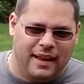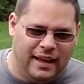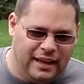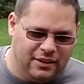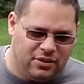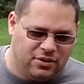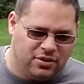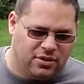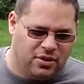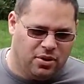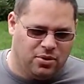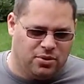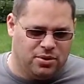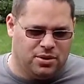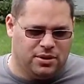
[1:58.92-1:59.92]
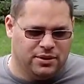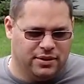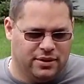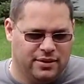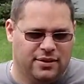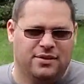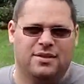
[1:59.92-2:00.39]
It's called
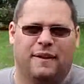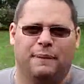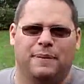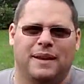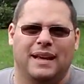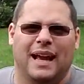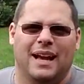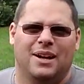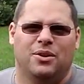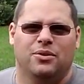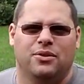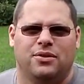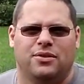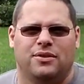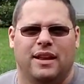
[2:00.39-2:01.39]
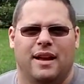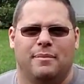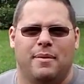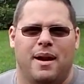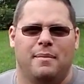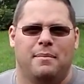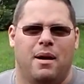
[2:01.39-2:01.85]
something else that
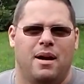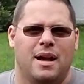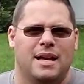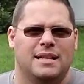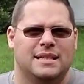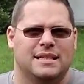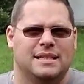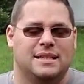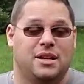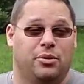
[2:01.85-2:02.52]
my mind is